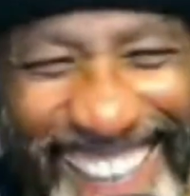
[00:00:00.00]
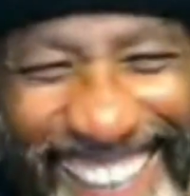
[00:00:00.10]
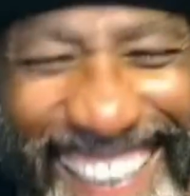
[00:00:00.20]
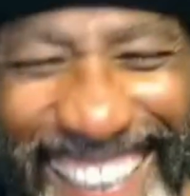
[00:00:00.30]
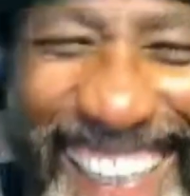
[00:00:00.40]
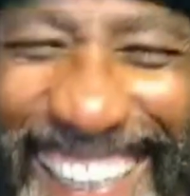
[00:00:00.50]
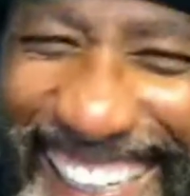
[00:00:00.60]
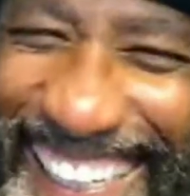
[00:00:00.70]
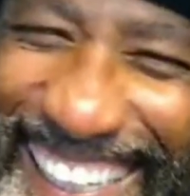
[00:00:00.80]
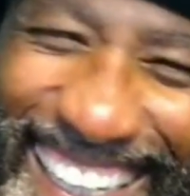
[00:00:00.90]
No,
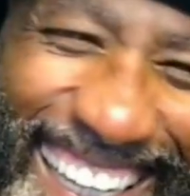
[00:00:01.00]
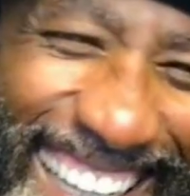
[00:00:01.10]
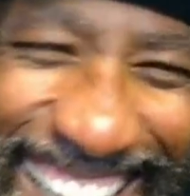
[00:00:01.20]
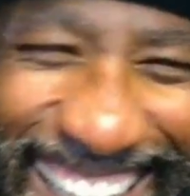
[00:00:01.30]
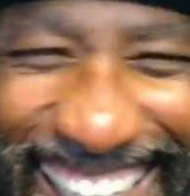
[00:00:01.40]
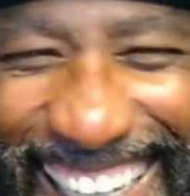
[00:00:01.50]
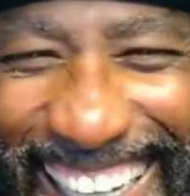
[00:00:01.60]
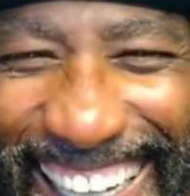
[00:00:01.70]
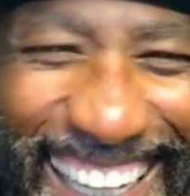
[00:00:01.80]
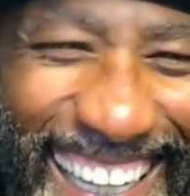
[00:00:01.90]
sorry. So I'm
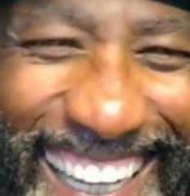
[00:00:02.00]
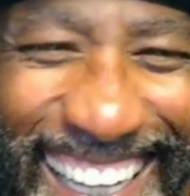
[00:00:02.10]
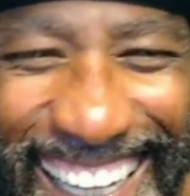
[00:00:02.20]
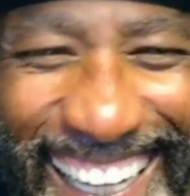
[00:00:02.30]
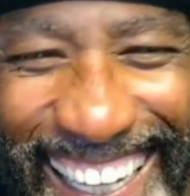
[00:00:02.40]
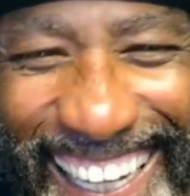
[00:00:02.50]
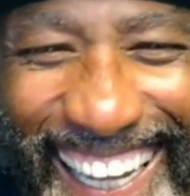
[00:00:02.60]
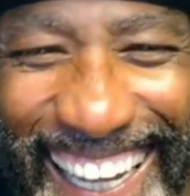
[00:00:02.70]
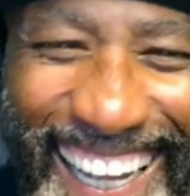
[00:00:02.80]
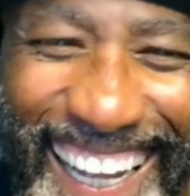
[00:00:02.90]
66. So yeah,
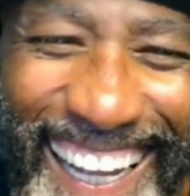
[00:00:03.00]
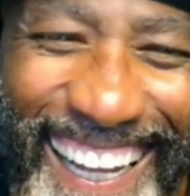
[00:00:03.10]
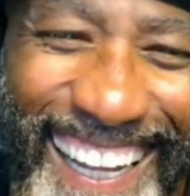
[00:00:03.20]
so I've got a few